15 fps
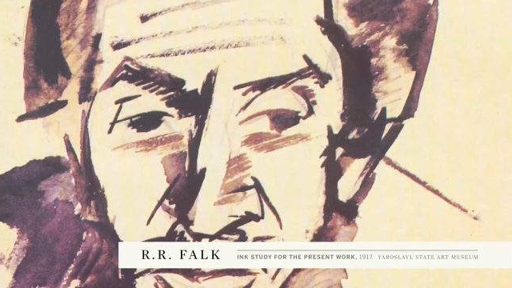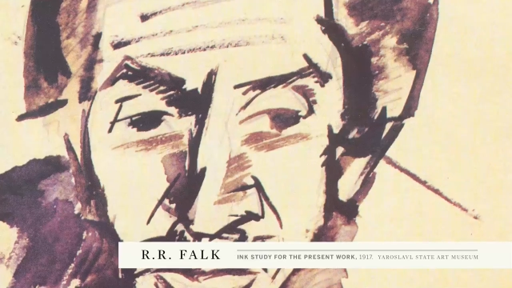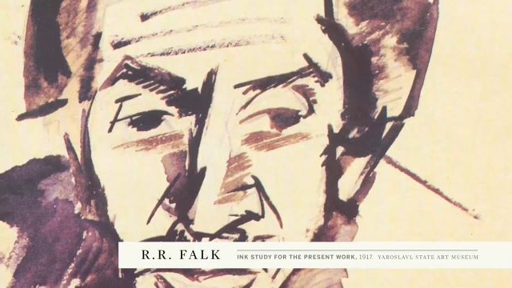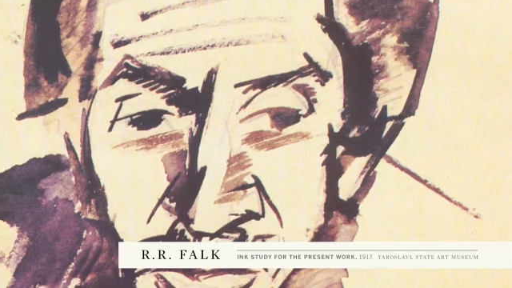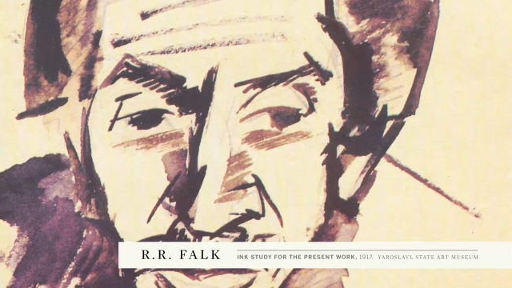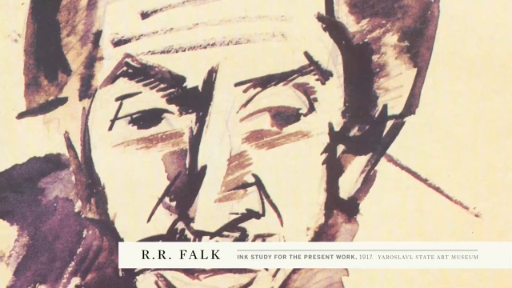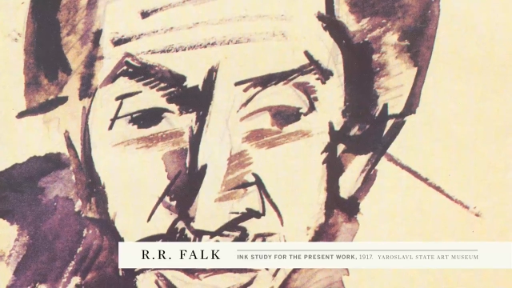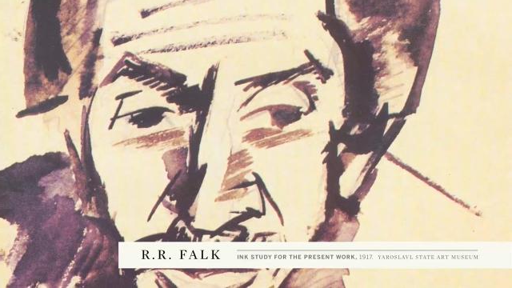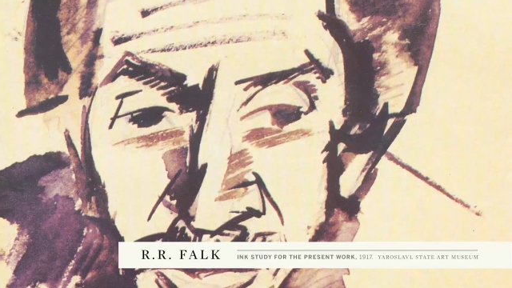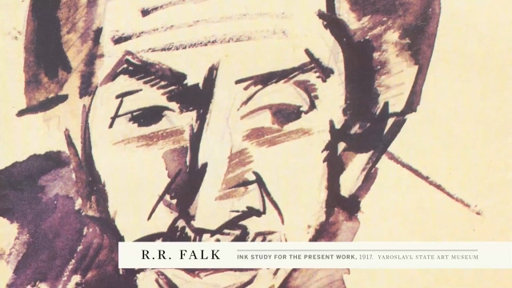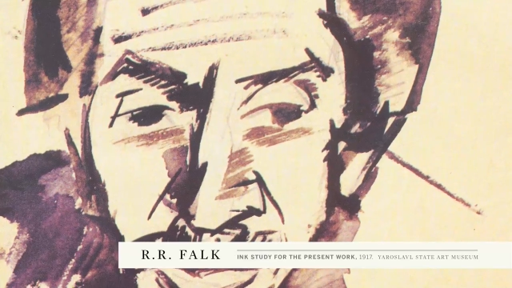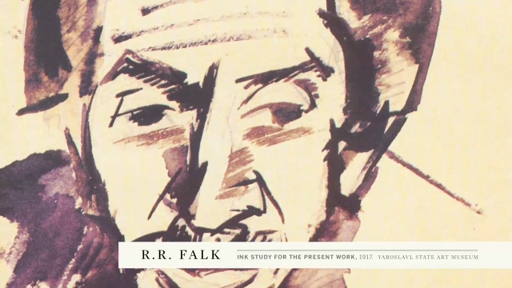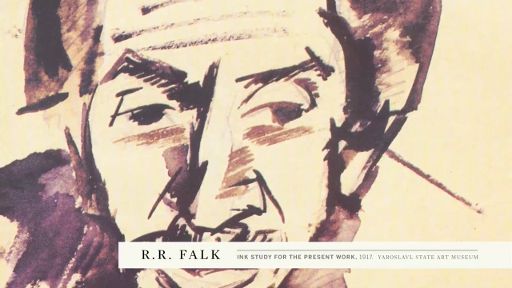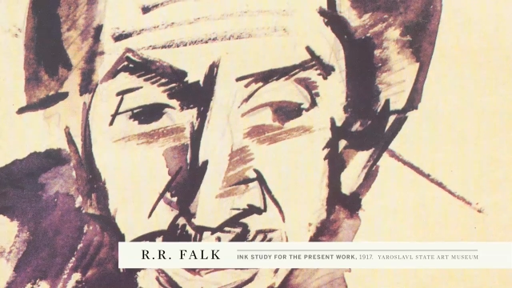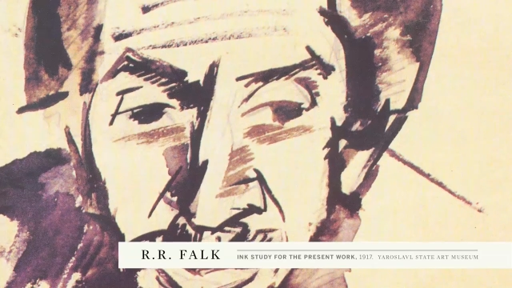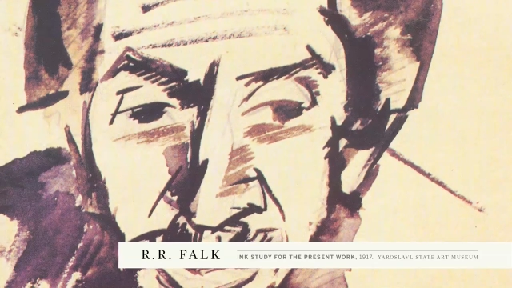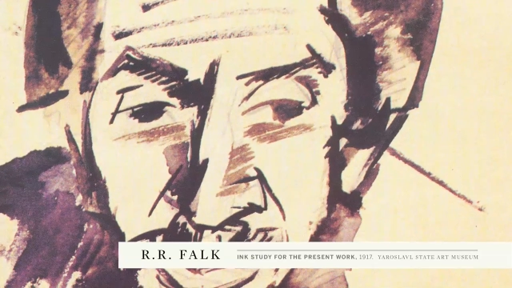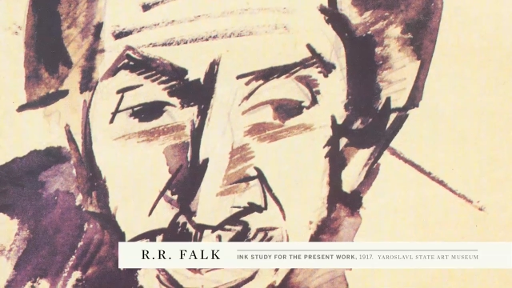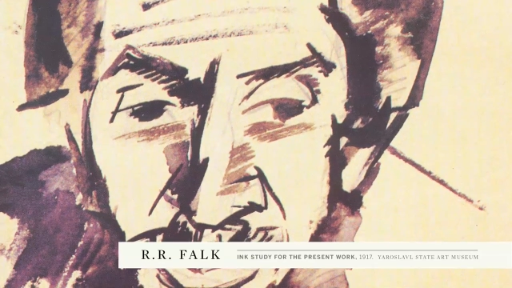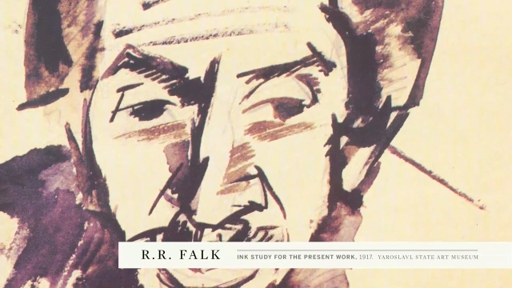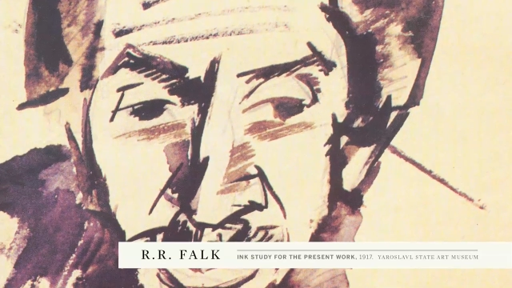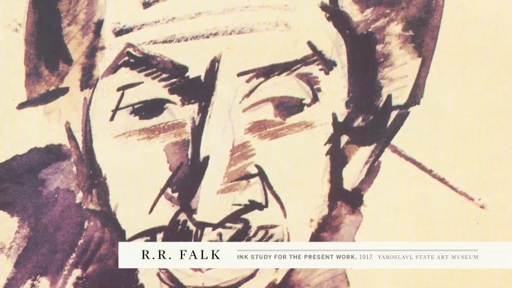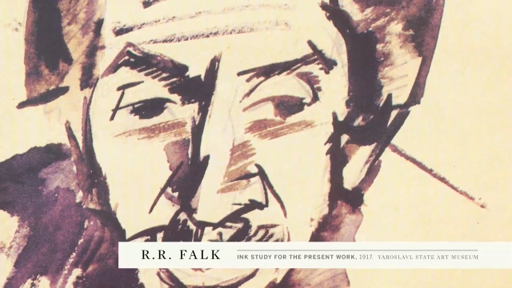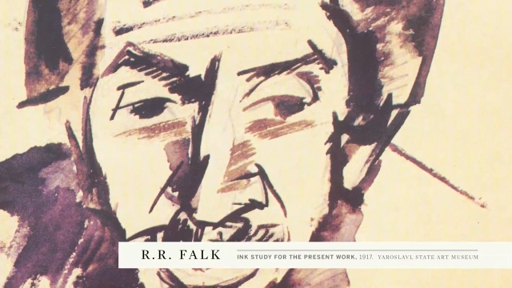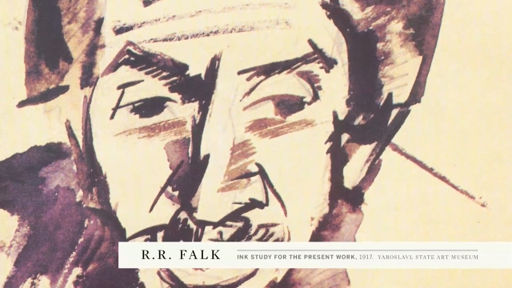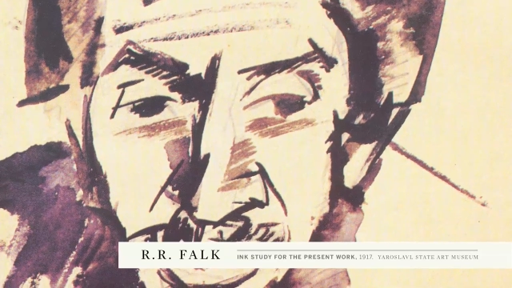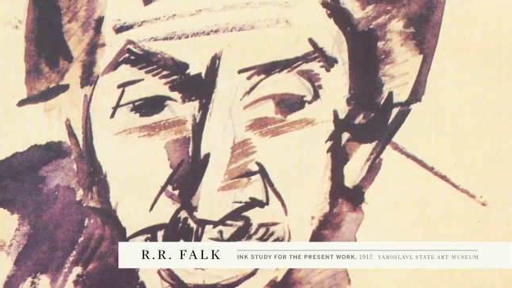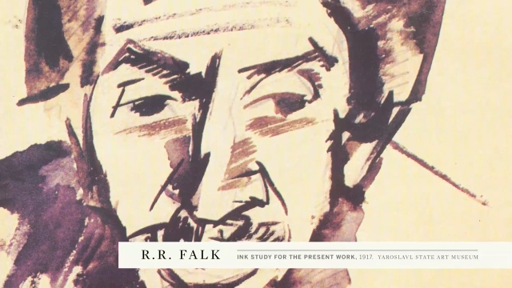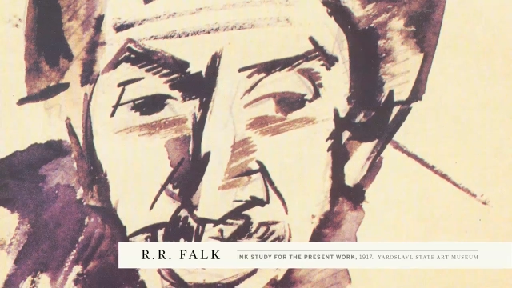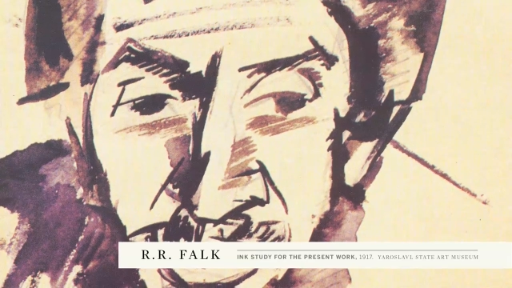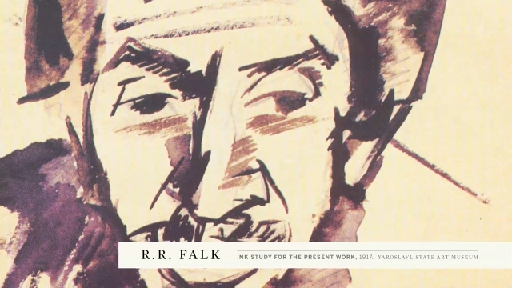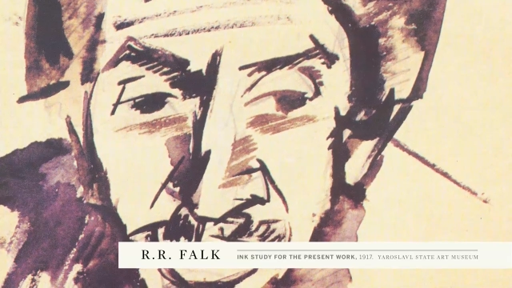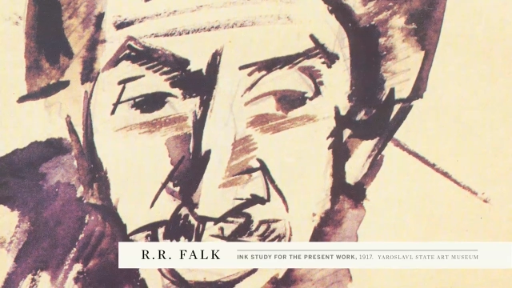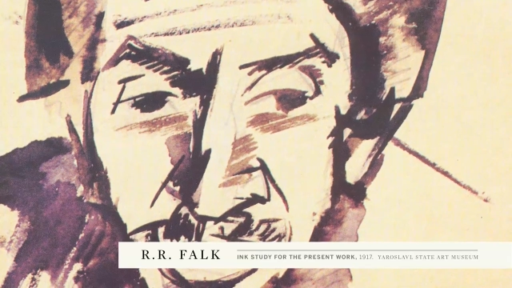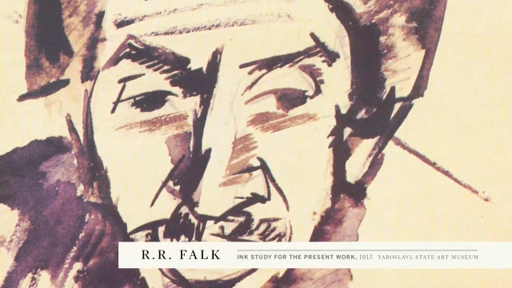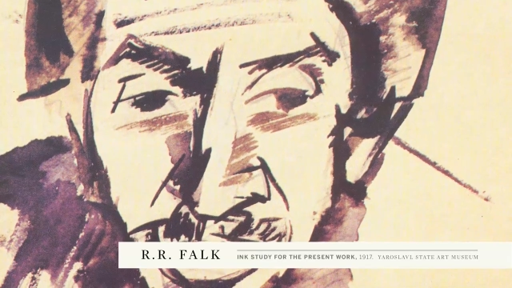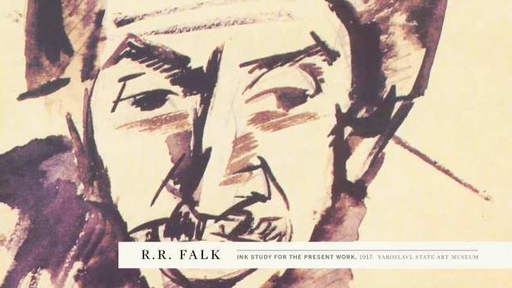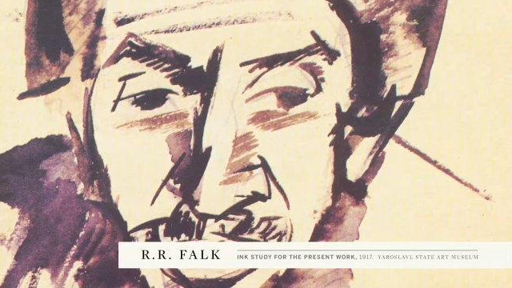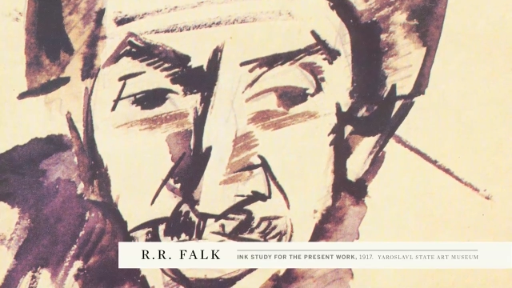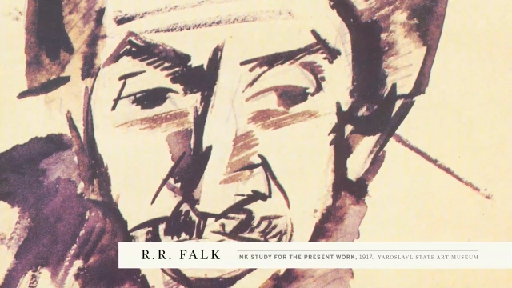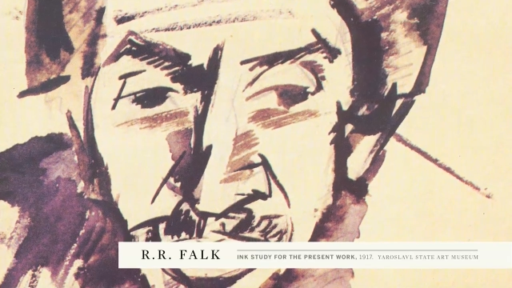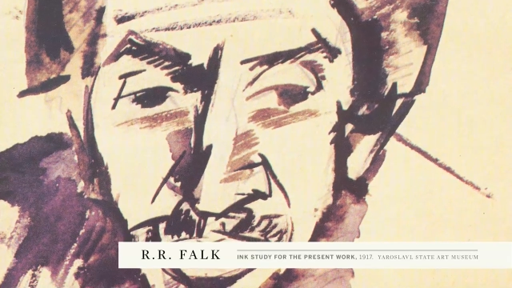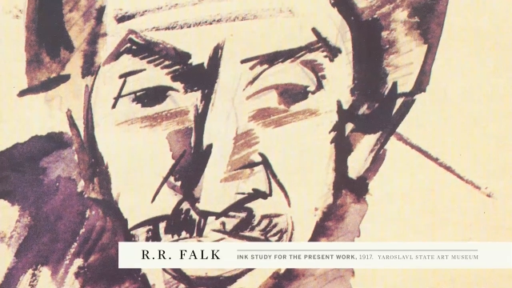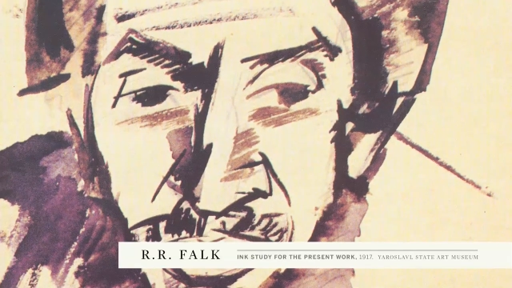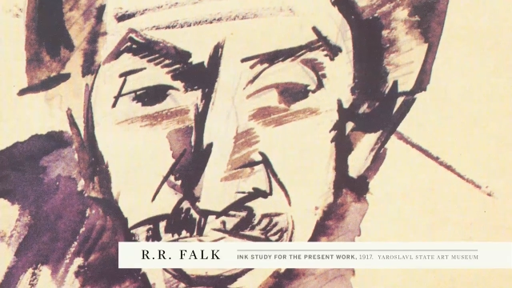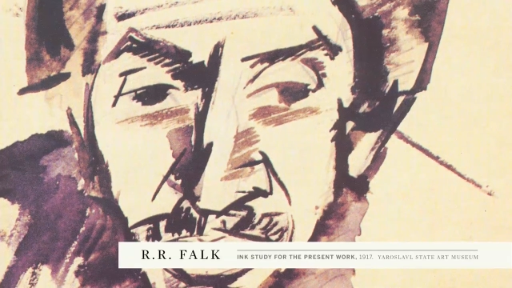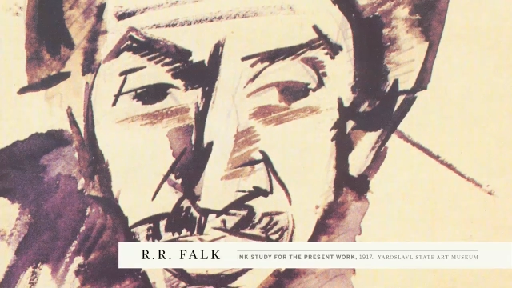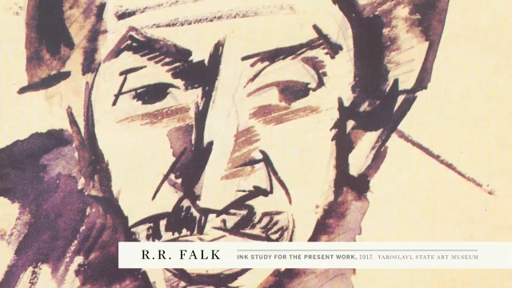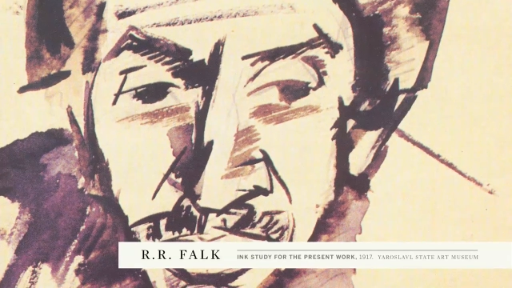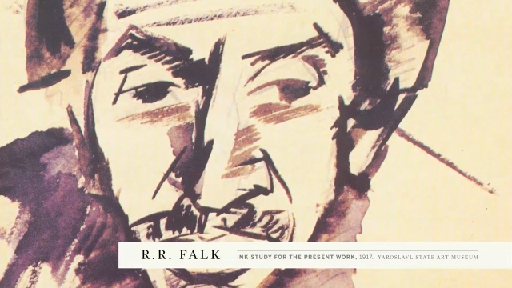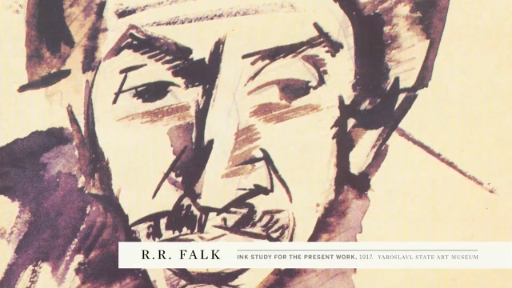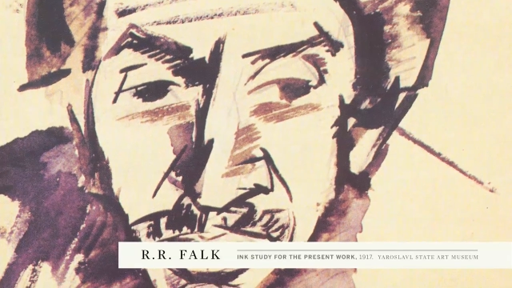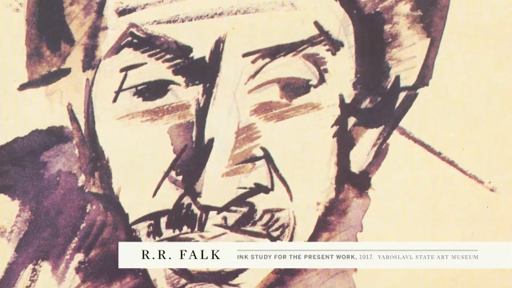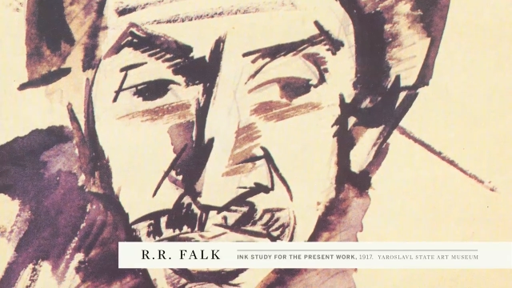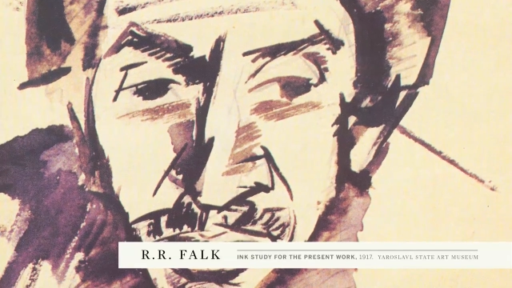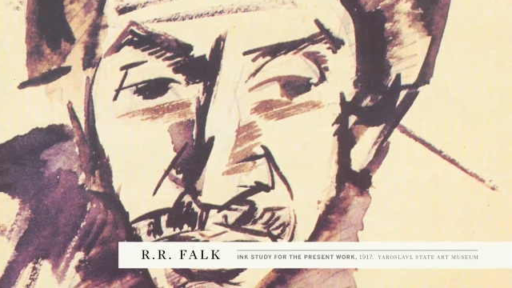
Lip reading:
(no speaker visible)